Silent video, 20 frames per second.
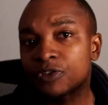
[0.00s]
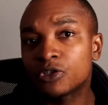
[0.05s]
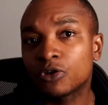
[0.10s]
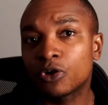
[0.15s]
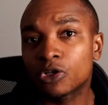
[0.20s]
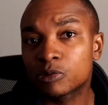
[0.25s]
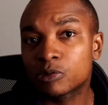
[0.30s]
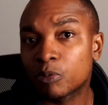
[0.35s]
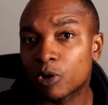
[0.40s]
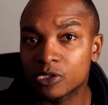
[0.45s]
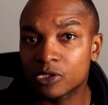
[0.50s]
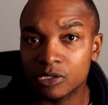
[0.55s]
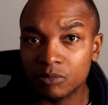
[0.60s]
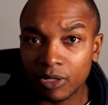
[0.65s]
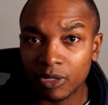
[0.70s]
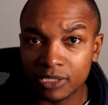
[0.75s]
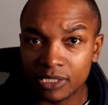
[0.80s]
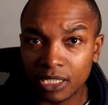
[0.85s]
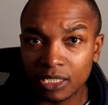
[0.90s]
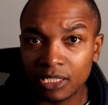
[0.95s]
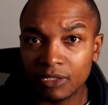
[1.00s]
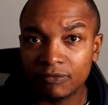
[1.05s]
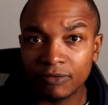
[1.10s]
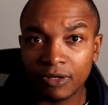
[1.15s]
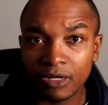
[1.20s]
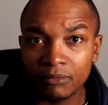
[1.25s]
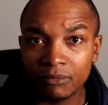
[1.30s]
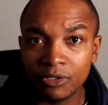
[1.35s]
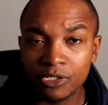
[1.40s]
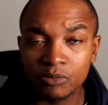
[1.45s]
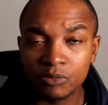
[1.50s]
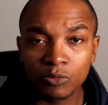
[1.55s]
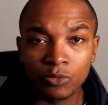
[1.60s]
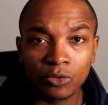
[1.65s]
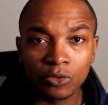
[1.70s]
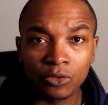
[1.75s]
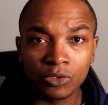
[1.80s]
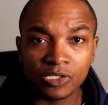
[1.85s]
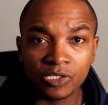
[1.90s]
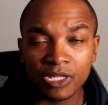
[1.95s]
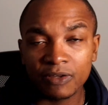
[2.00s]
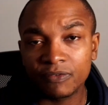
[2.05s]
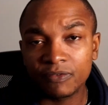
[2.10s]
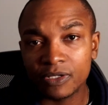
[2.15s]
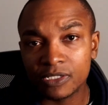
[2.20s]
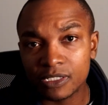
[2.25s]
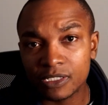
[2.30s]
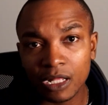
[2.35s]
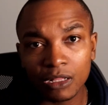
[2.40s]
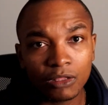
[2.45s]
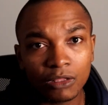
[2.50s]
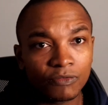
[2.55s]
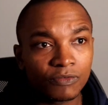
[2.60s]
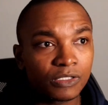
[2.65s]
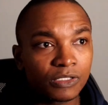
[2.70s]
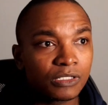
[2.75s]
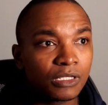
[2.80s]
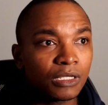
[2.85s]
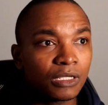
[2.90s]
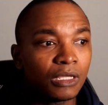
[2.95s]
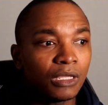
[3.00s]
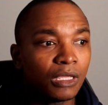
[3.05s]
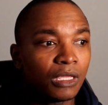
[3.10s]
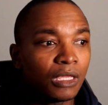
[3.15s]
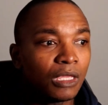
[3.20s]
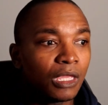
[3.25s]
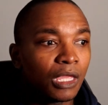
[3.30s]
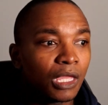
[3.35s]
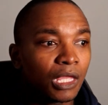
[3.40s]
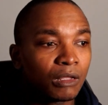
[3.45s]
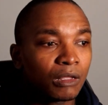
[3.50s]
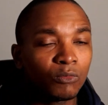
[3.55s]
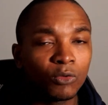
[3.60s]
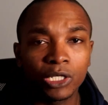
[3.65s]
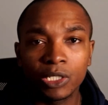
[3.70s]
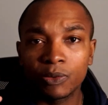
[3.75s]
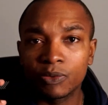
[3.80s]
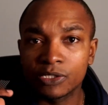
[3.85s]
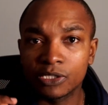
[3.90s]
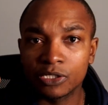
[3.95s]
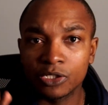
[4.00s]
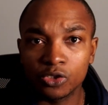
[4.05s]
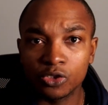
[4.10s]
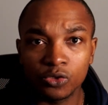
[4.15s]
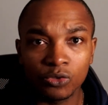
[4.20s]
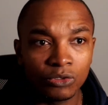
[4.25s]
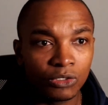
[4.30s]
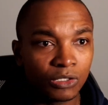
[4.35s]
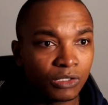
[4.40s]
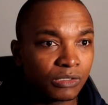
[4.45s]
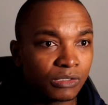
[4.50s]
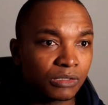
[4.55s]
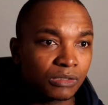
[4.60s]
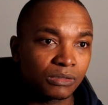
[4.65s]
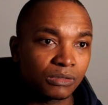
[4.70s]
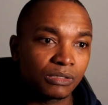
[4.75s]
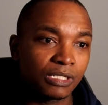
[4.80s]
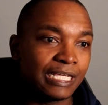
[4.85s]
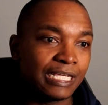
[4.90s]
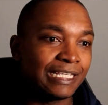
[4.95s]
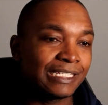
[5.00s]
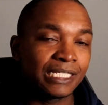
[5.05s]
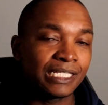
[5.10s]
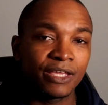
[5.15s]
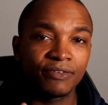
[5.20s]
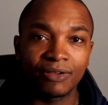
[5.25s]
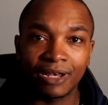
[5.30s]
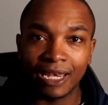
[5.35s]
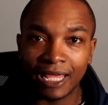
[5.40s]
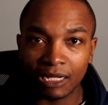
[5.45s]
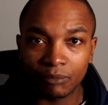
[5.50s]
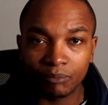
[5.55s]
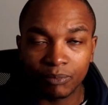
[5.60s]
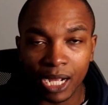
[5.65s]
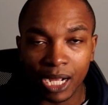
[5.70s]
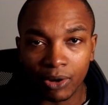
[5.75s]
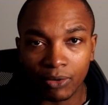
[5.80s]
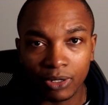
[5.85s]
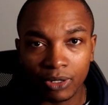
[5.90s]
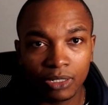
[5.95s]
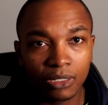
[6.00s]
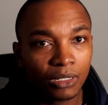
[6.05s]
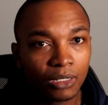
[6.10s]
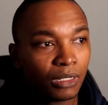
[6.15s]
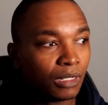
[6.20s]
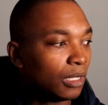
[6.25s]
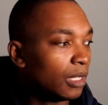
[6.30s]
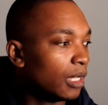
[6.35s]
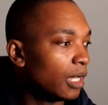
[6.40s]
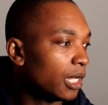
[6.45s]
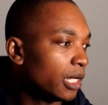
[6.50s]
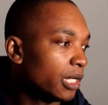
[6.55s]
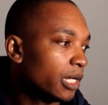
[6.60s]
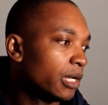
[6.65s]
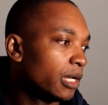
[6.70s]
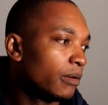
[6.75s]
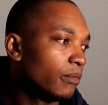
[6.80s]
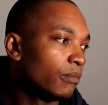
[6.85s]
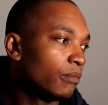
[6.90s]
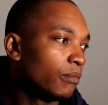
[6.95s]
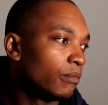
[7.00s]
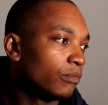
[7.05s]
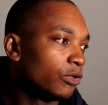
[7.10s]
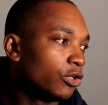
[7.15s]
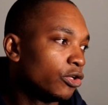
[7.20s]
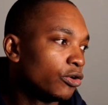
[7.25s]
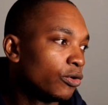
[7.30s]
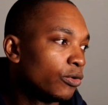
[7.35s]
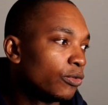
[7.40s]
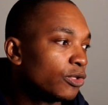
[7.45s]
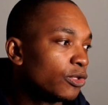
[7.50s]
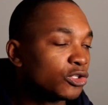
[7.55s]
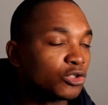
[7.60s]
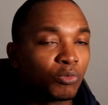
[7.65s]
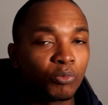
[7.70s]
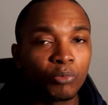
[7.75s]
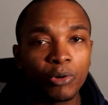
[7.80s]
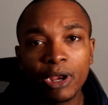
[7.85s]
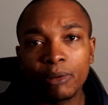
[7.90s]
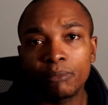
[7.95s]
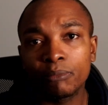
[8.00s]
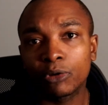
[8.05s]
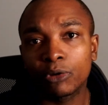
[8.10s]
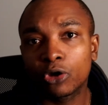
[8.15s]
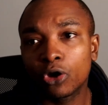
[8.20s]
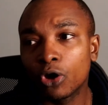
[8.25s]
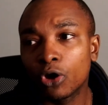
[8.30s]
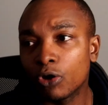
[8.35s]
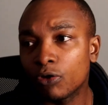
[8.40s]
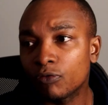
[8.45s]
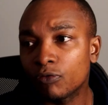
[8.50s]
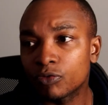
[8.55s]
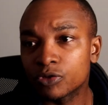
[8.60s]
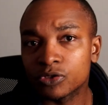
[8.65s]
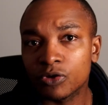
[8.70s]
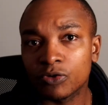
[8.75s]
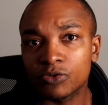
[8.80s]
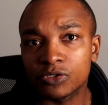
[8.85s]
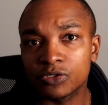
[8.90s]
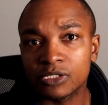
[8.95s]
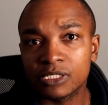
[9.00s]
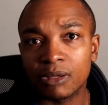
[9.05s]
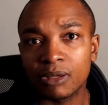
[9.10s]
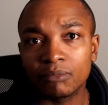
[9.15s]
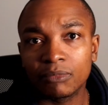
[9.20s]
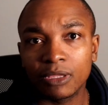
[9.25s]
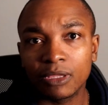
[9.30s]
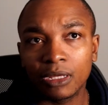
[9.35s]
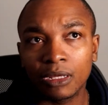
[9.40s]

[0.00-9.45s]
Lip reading: got sponsored by Technifibers, more Mustafa Sal, obviously, when he was in the juniors. He's never lacked power. You know, the Supreme Curve was also something